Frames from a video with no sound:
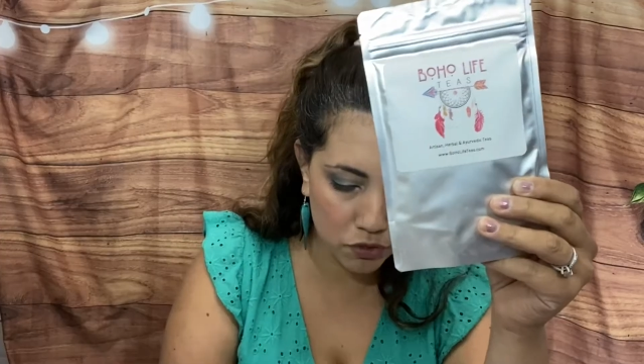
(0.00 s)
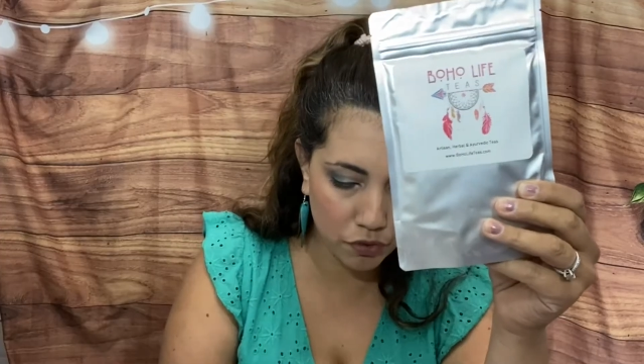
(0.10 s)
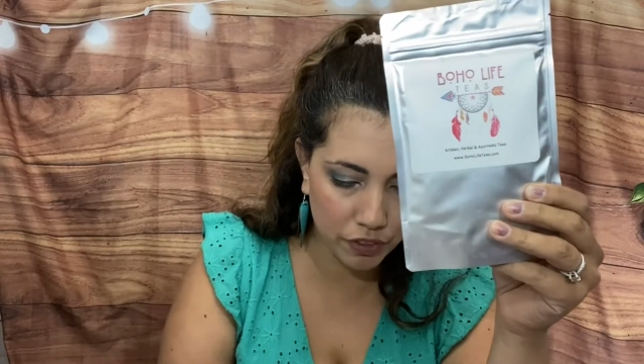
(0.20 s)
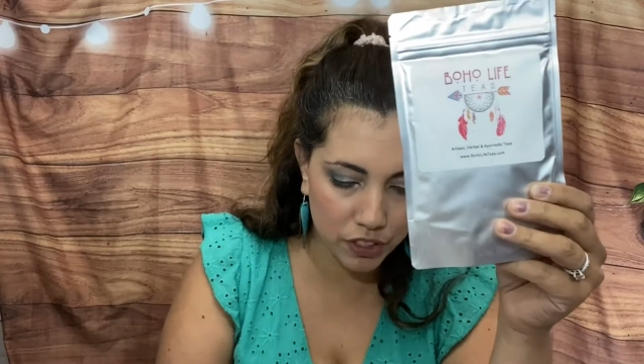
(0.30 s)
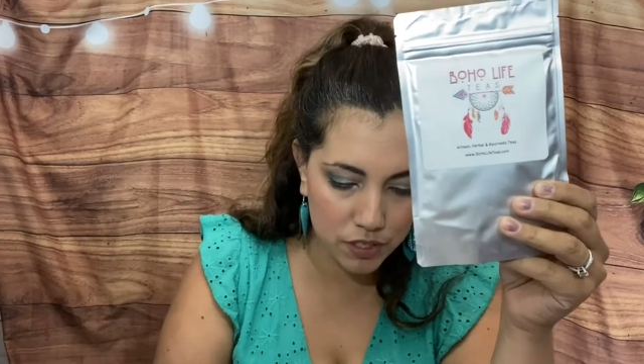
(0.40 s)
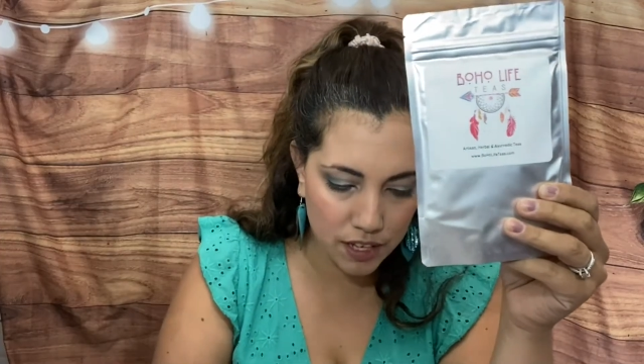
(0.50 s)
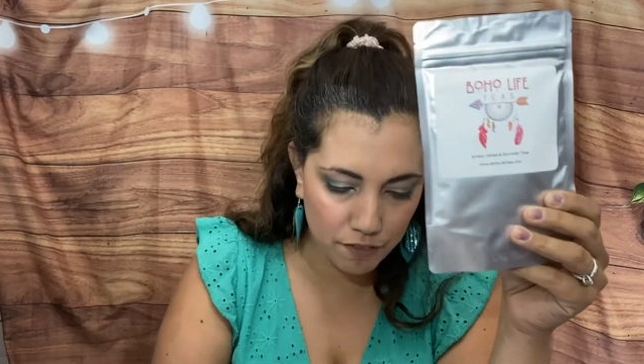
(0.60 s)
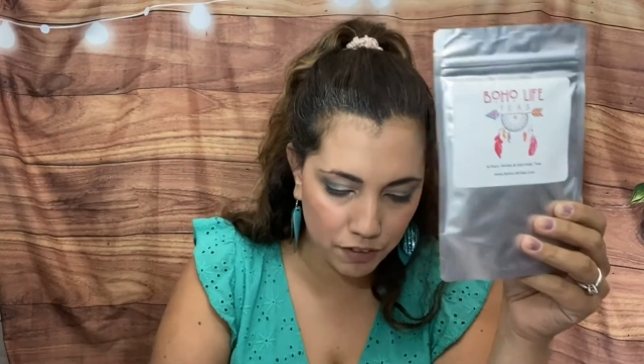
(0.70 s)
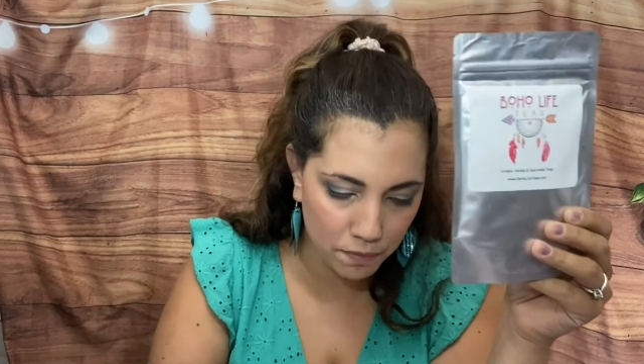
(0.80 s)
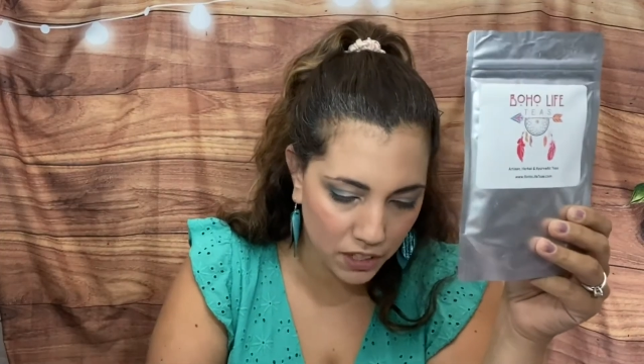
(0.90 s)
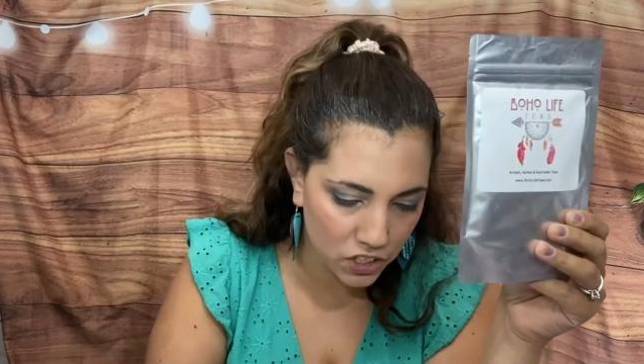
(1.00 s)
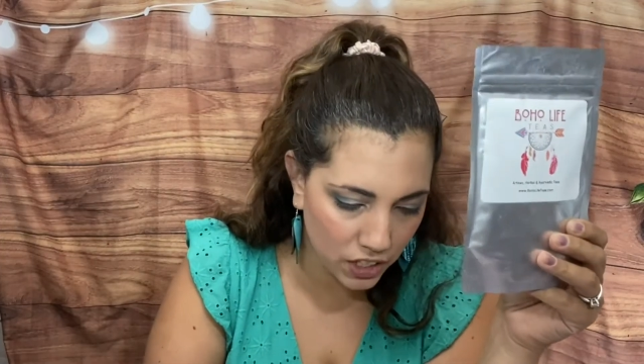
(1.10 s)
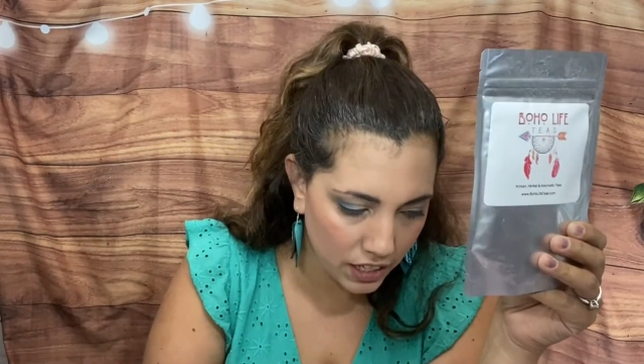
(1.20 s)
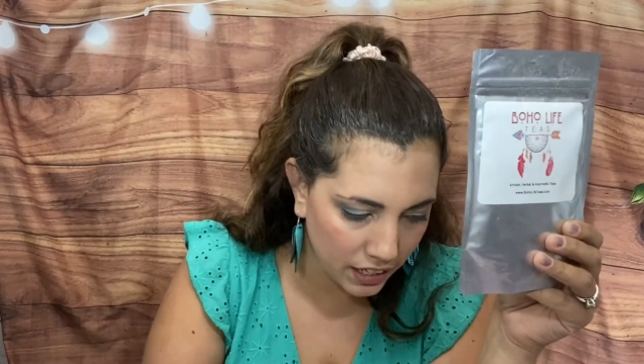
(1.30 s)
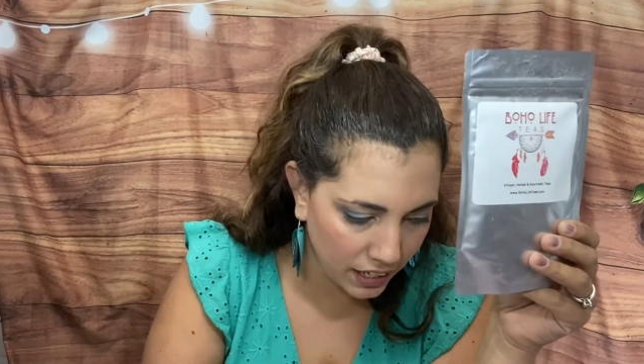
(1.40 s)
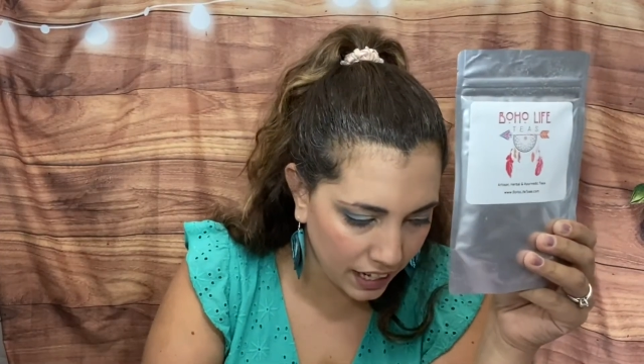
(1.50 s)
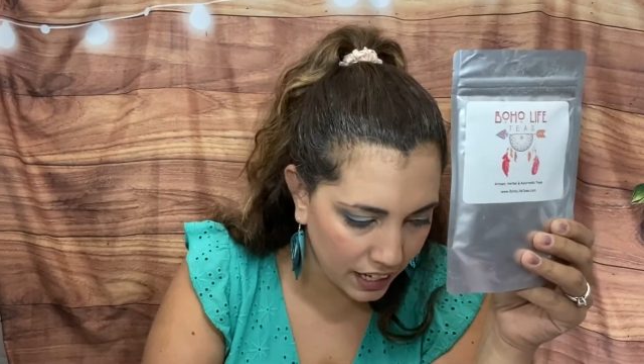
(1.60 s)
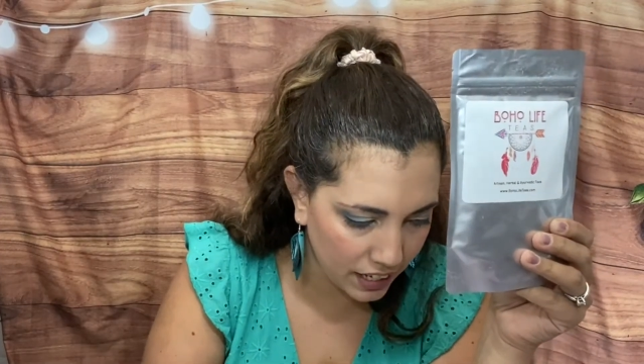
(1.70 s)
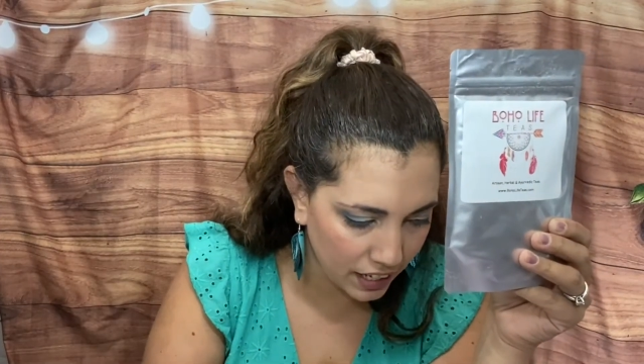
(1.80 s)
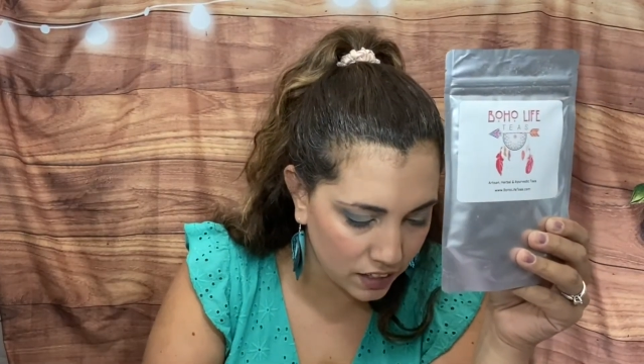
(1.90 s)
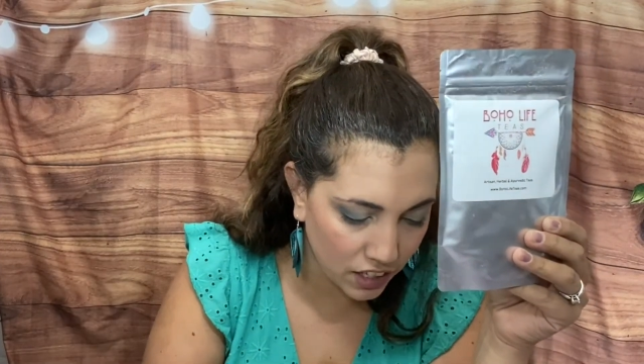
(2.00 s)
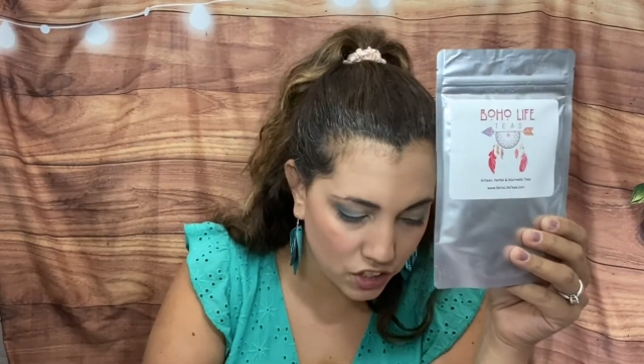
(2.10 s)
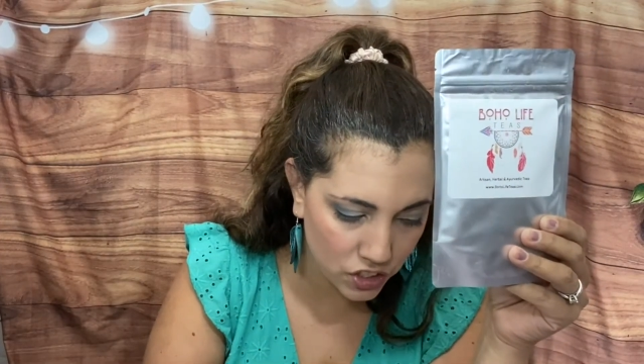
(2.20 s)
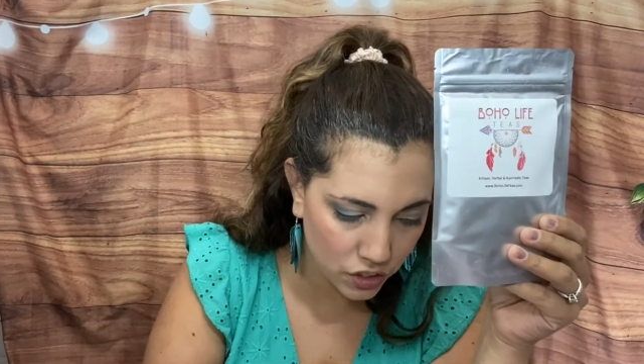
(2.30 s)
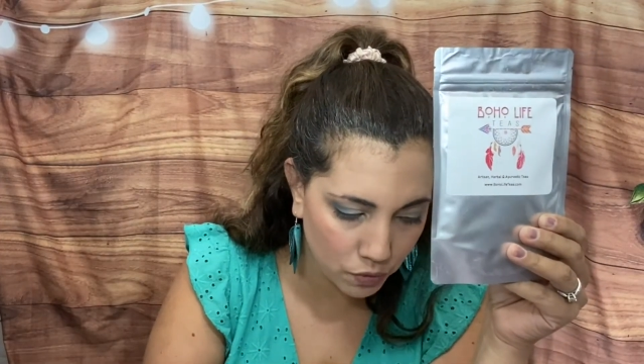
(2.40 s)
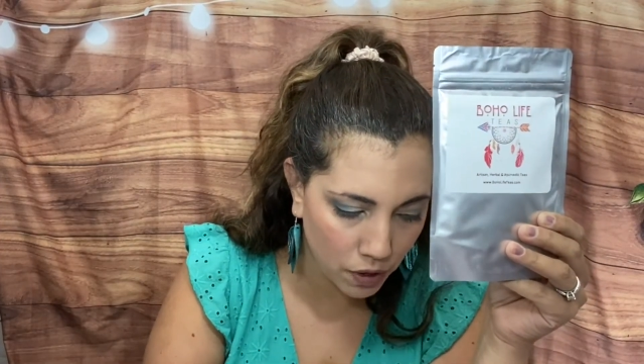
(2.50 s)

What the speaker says: to reduce inflammation and aid in digestion